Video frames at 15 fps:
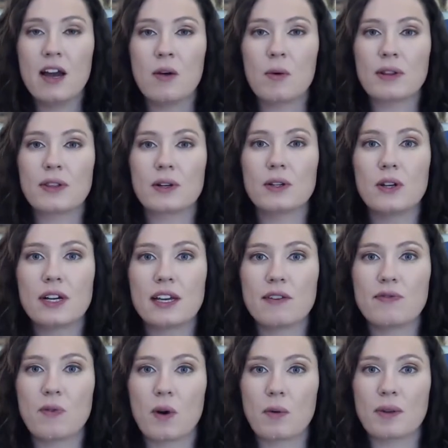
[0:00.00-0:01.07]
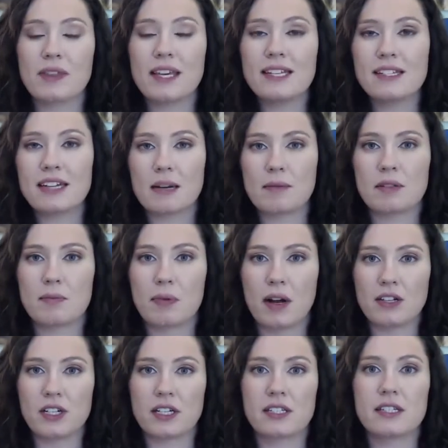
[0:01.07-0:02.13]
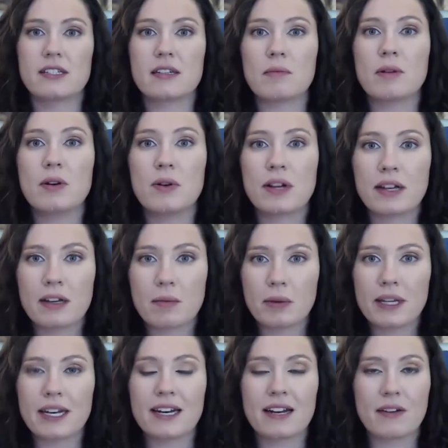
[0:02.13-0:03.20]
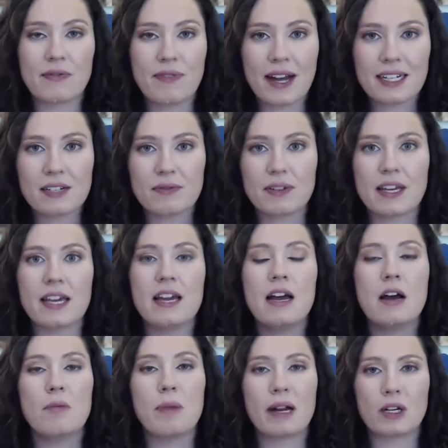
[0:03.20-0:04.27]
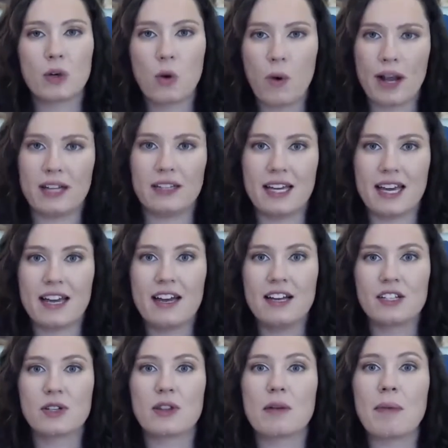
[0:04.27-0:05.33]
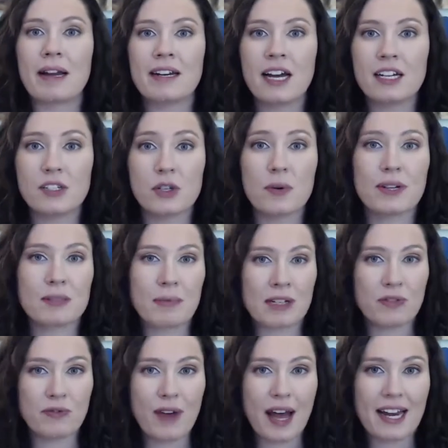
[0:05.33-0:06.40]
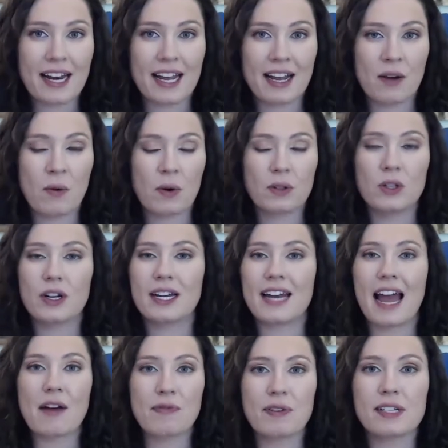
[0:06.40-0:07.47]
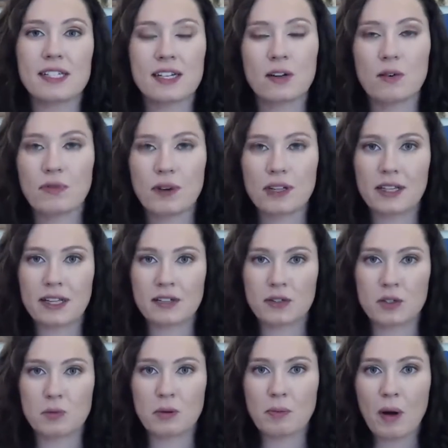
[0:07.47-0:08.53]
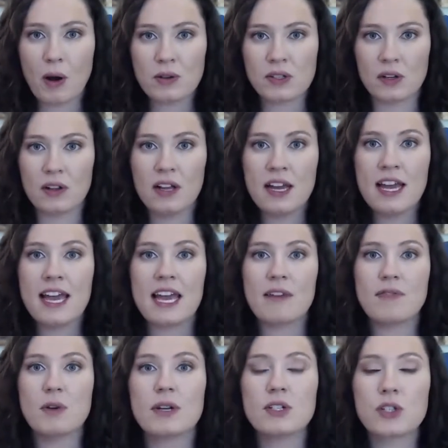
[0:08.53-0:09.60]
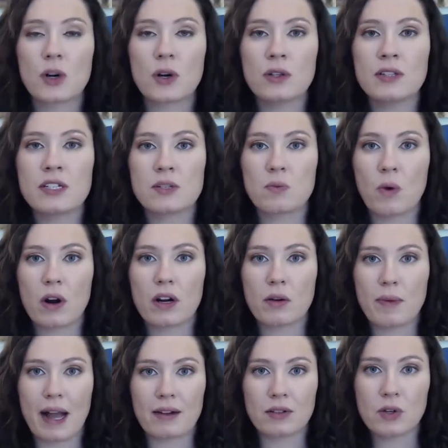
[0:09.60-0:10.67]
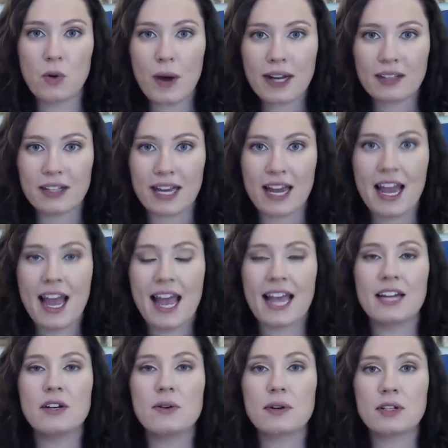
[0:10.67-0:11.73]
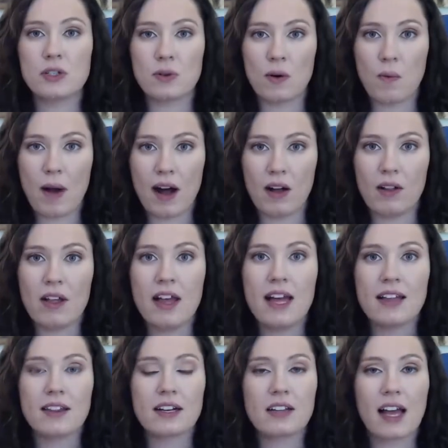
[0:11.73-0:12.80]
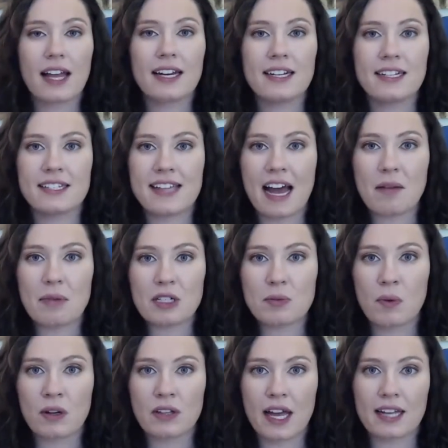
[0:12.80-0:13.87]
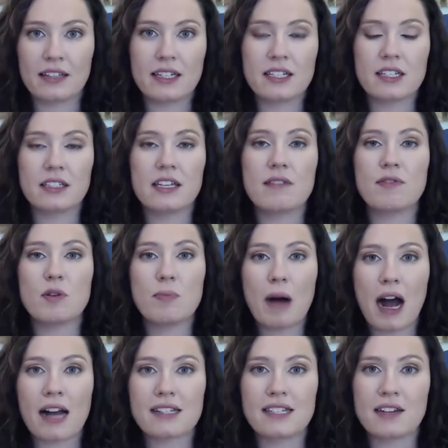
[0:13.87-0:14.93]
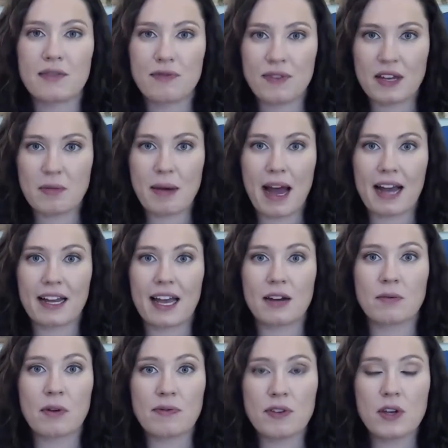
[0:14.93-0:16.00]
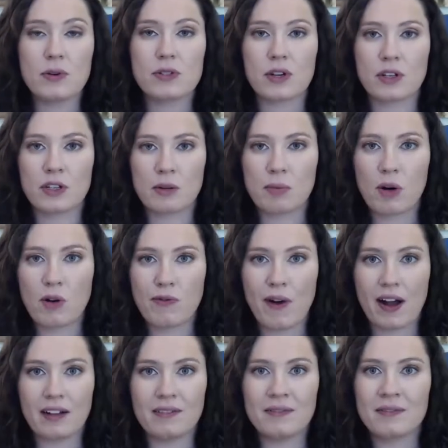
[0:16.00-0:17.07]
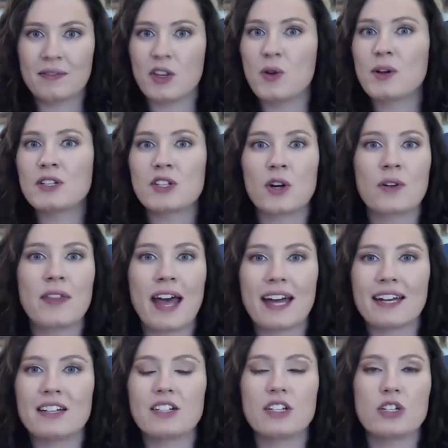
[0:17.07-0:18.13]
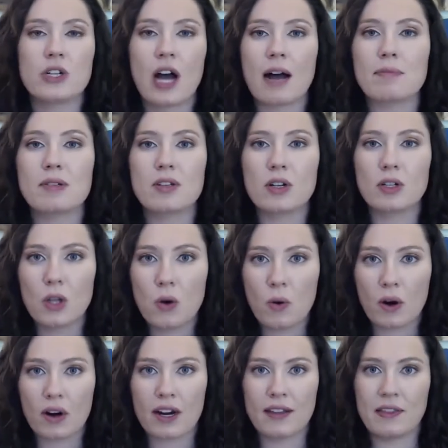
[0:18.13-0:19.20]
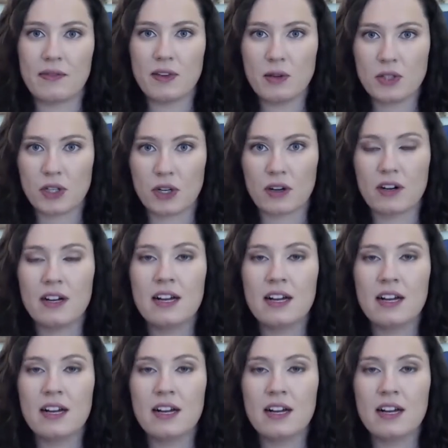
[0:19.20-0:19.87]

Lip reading: What they're looking for with these types of projects is someone who can complete it effectively but quickly. So they might not do as much vetting or look at every single freelancer's proposal. If you can turn this work around quickly and you can do it well, the client is that much more likely to leave you positive feedback and reviews on your profile. You can turn that into jobs galore in the future.